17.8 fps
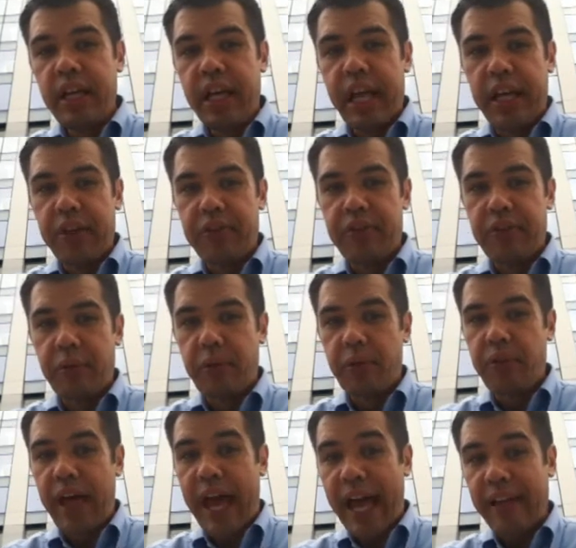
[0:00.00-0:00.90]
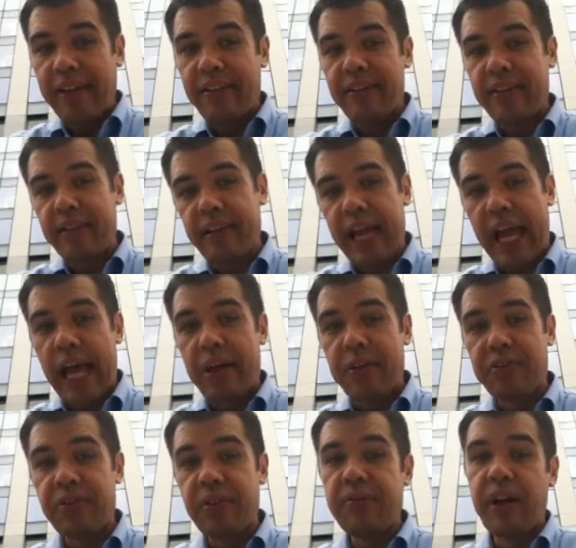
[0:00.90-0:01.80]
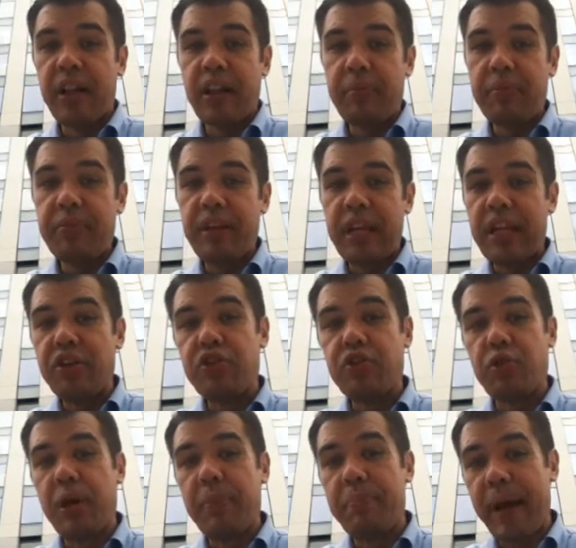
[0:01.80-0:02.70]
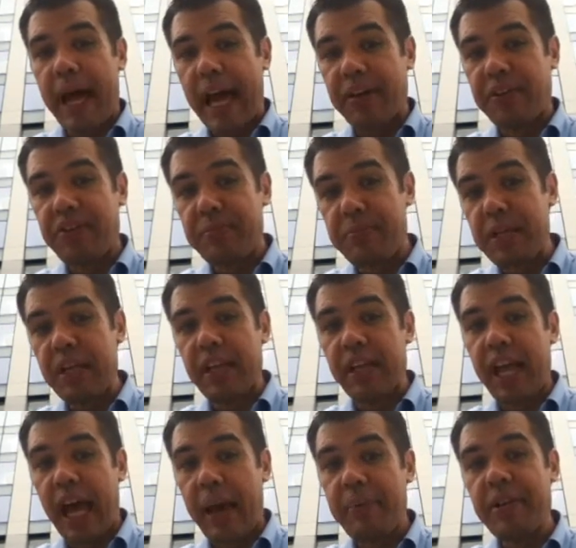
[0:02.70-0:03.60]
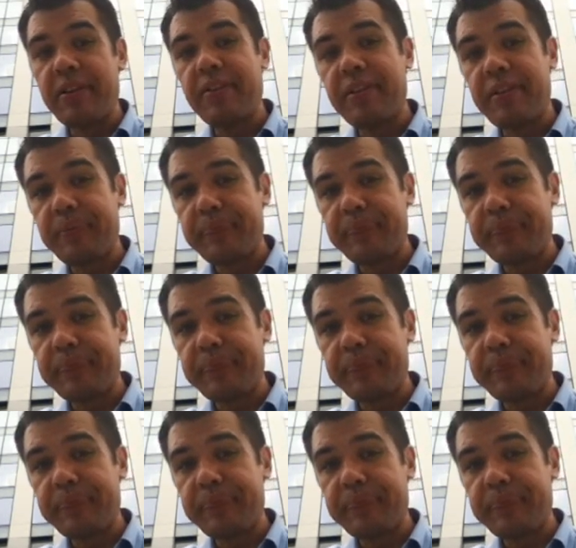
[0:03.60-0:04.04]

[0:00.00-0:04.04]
And so that has developed into a bad speaking habit.